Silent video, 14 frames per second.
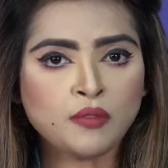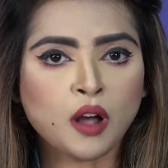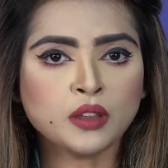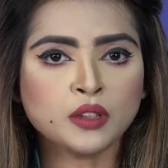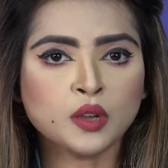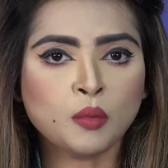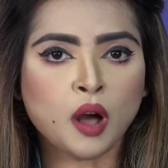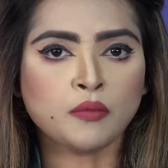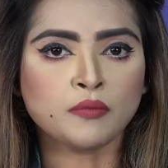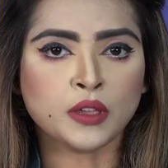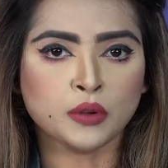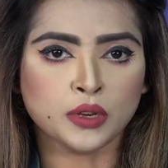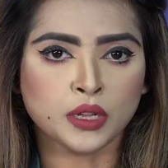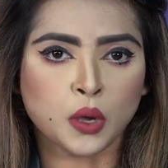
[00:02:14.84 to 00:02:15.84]
volume of
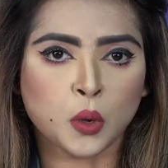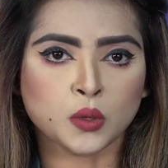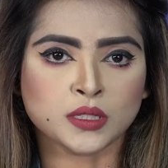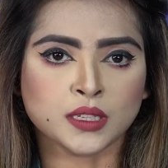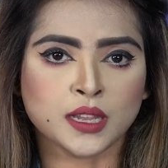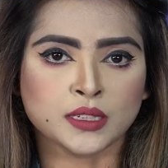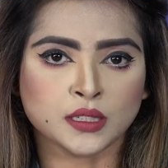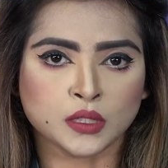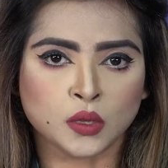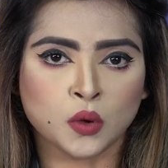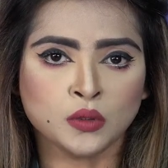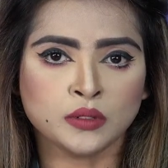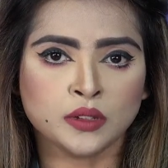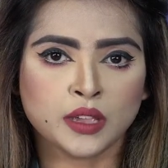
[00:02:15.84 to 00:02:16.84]
Unique Hotel and
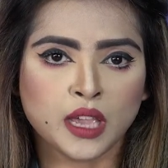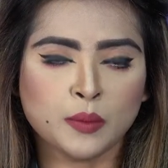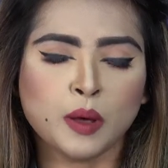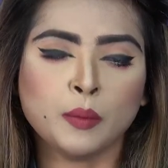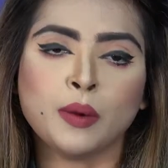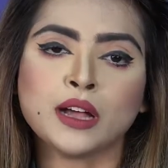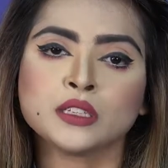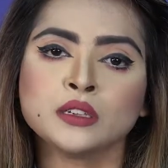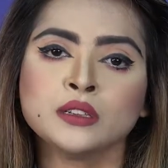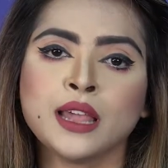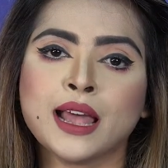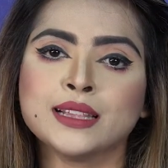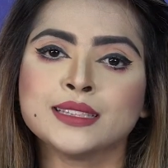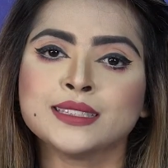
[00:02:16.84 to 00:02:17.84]
Resort, Imam Baton
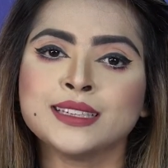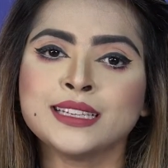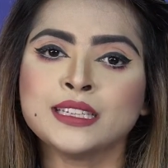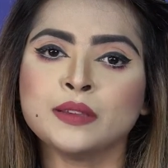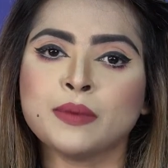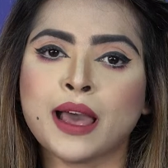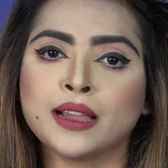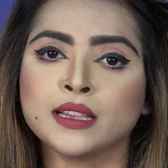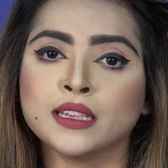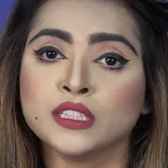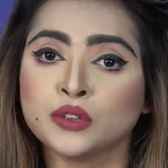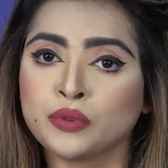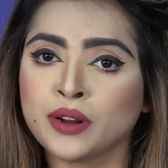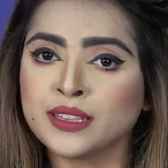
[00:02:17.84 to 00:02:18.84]
and Citibank
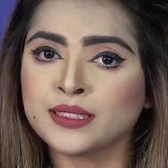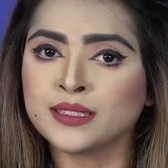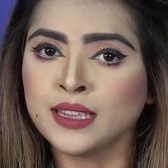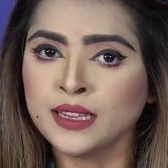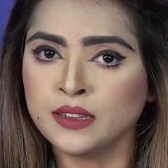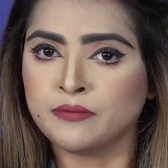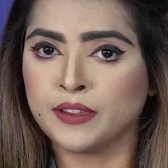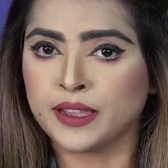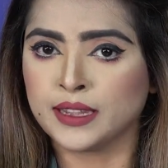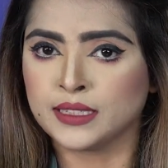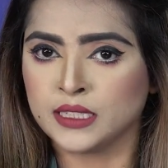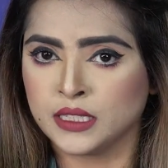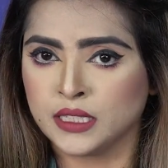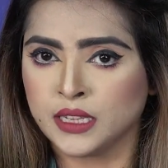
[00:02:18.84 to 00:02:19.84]
increased
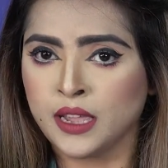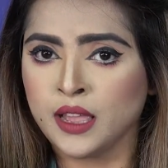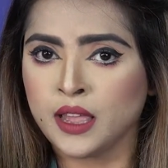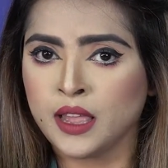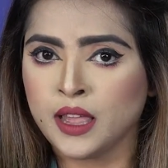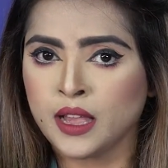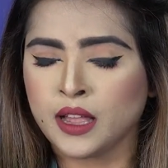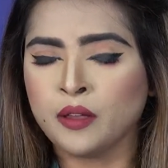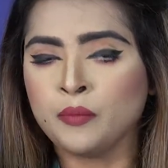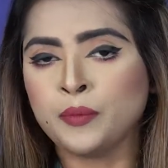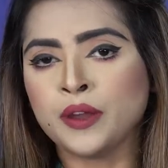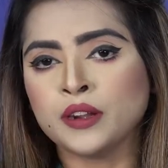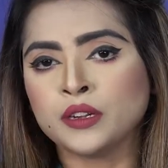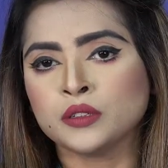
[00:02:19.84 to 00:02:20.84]
significantly today
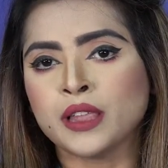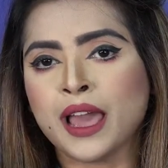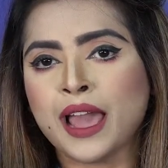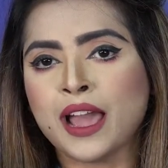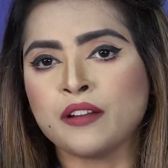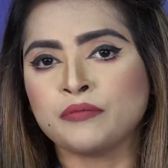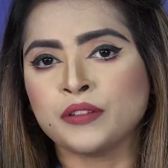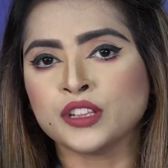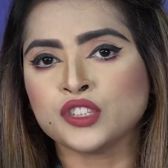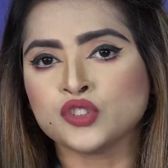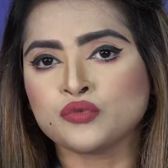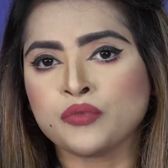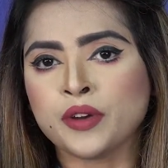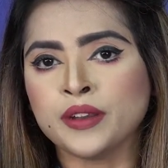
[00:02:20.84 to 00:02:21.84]
compared to the
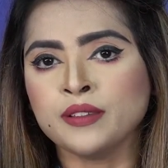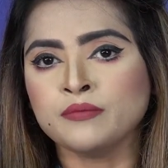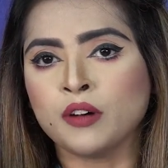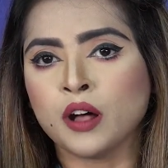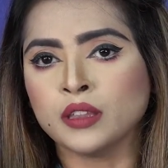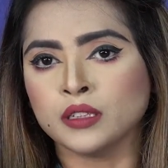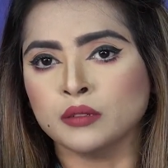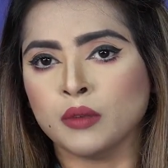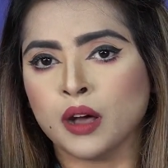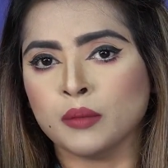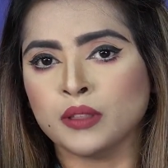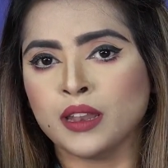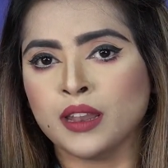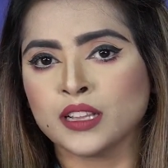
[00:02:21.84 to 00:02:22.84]
average trading volume
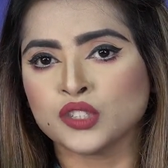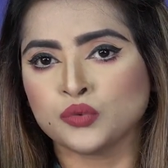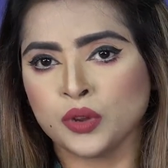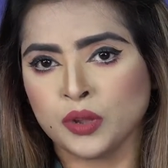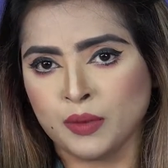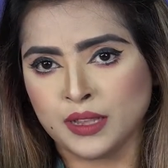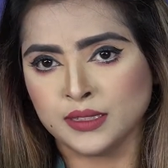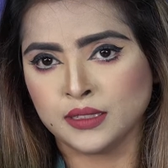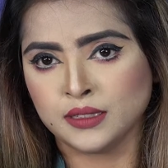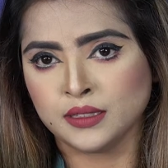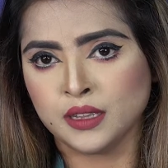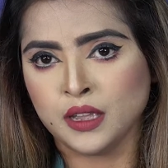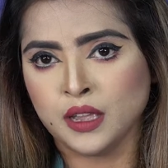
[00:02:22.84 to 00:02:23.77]
of the last 3 months.